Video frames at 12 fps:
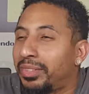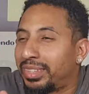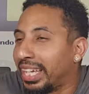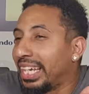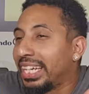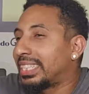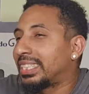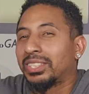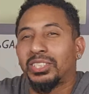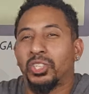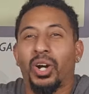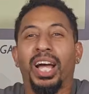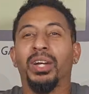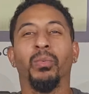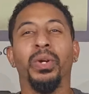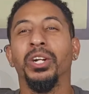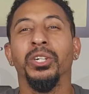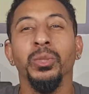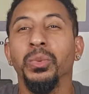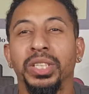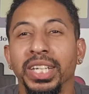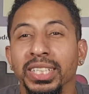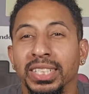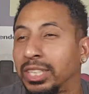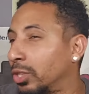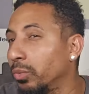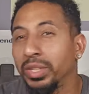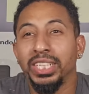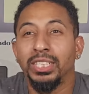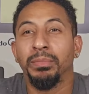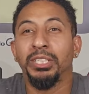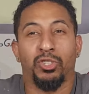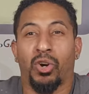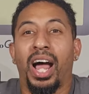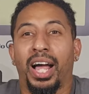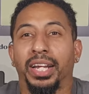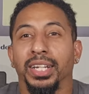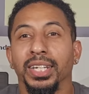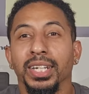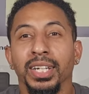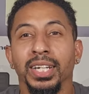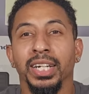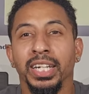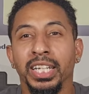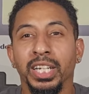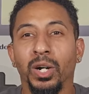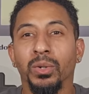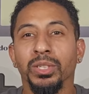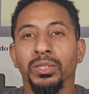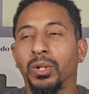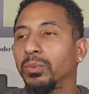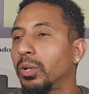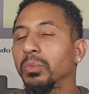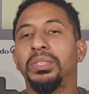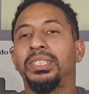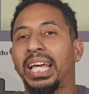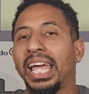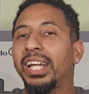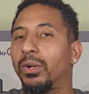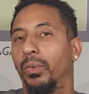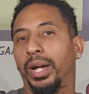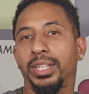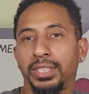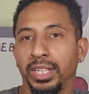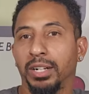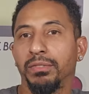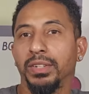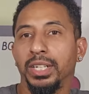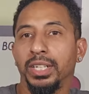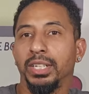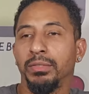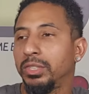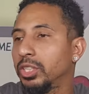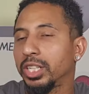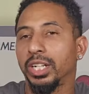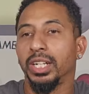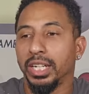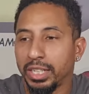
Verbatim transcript: things or trying weird new things that don't need to be tried. You know, don't don't, don't take away stuff. If you're gonna if